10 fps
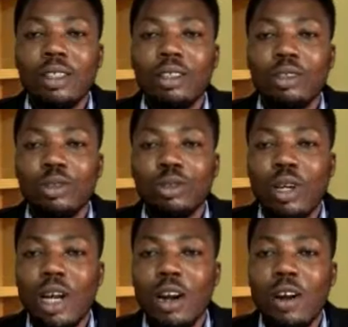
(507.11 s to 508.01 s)
You know,
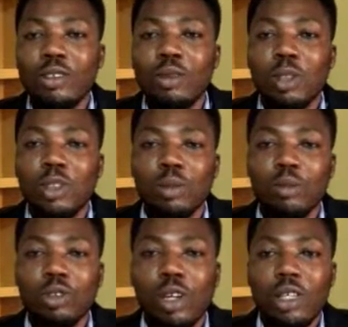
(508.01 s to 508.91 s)
Ankara to make some
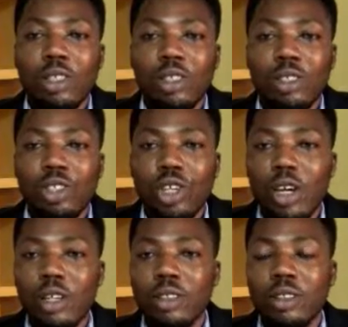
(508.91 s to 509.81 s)
trending
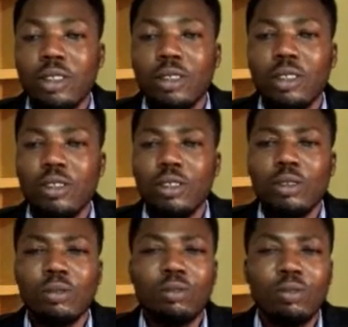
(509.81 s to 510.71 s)
T-shirts. You know,